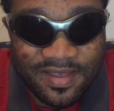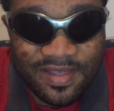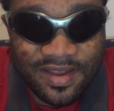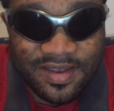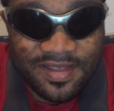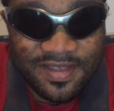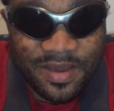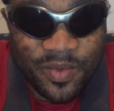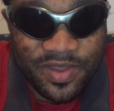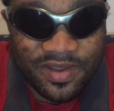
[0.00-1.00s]
He's not the
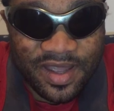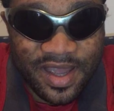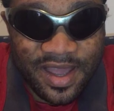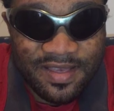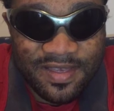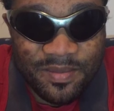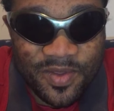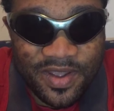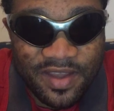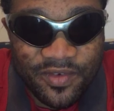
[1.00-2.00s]
same with your guy.
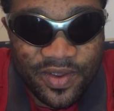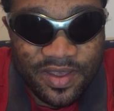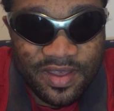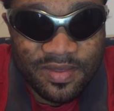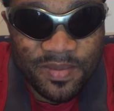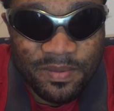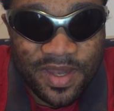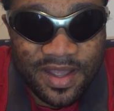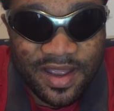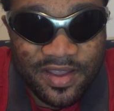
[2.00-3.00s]
Accept your guy for who he is.
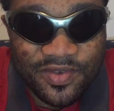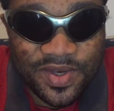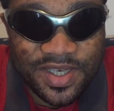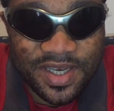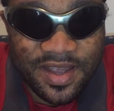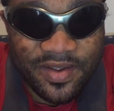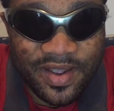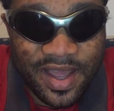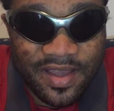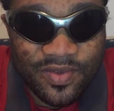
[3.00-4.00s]
Maybe that guy is richer than
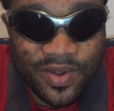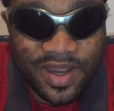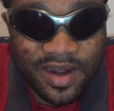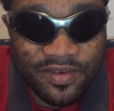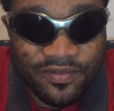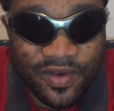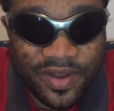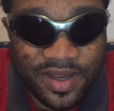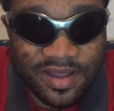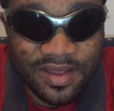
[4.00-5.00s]
your guy, so he can
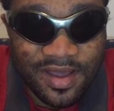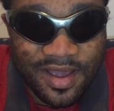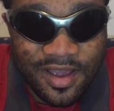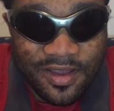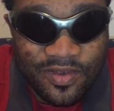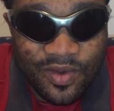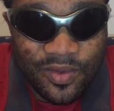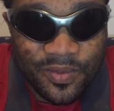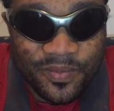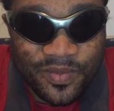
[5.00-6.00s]
afford it.
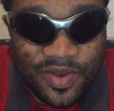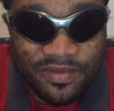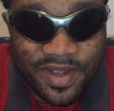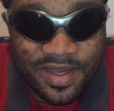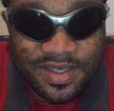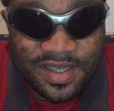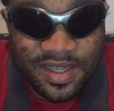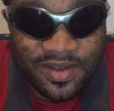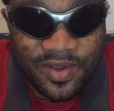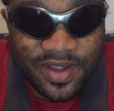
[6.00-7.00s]
So you never can
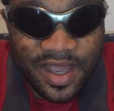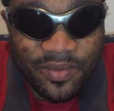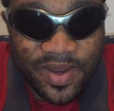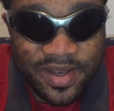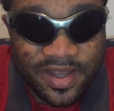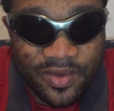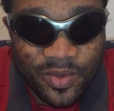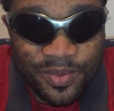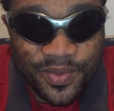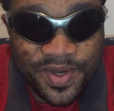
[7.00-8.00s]
tell. Your guy one day
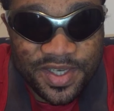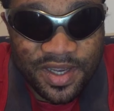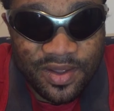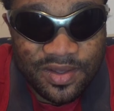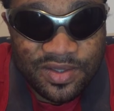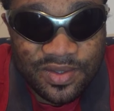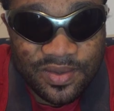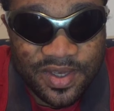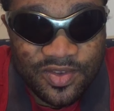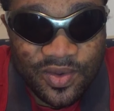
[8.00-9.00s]
will be richer
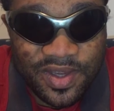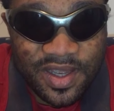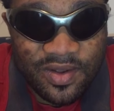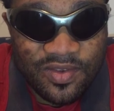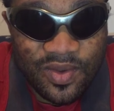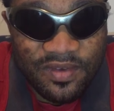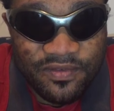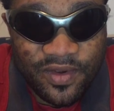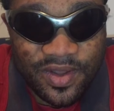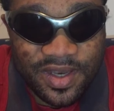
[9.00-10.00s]
also, so he can also
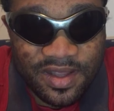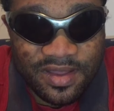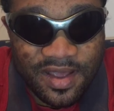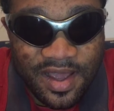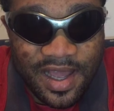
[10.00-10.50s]
afford it.